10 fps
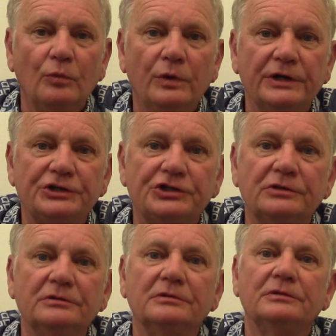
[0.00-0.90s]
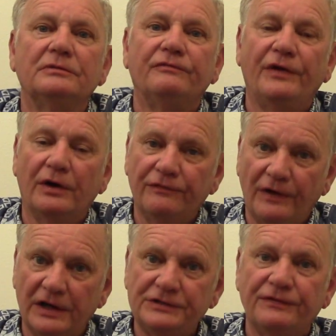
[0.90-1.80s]
which
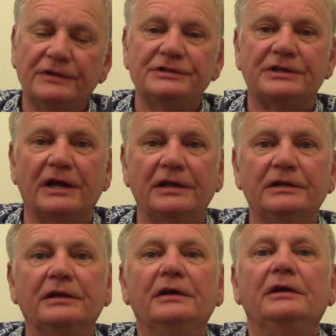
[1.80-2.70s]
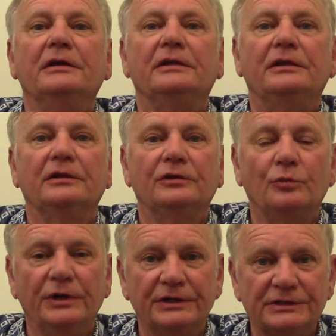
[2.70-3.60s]
verifies for the state that the
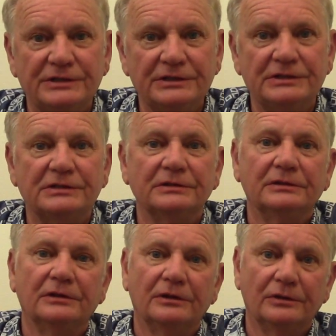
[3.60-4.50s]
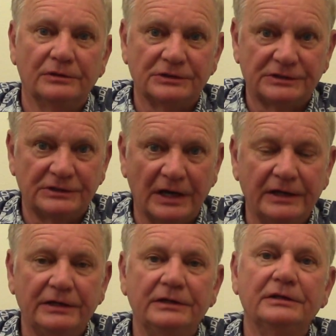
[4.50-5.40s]
witnesses
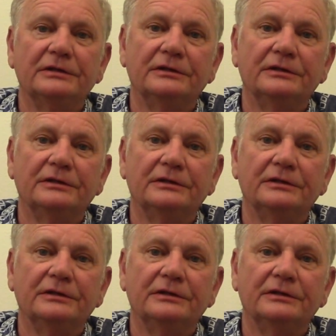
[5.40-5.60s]
signed it,